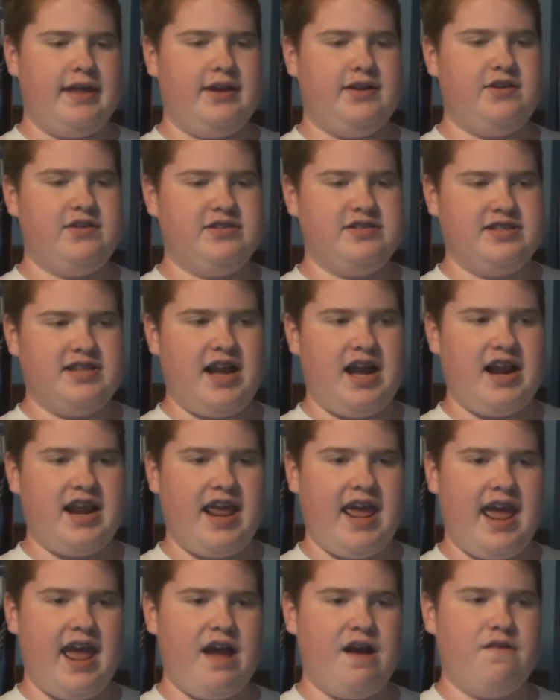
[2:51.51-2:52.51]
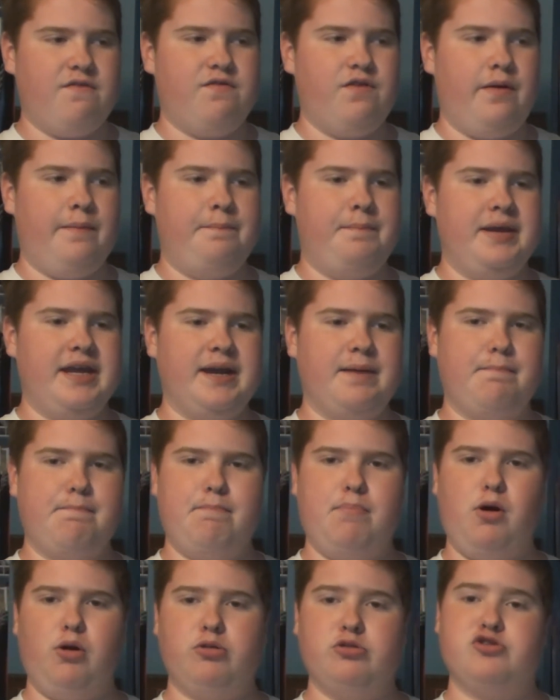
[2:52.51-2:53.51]
does not have a
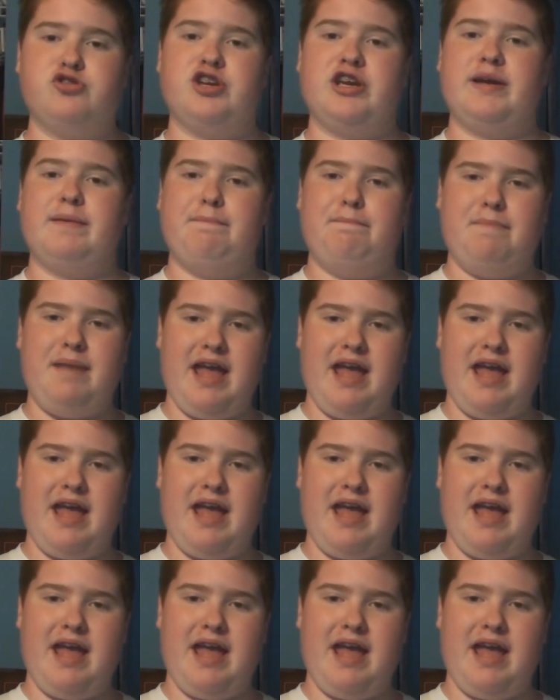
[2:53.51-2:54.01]
big bulging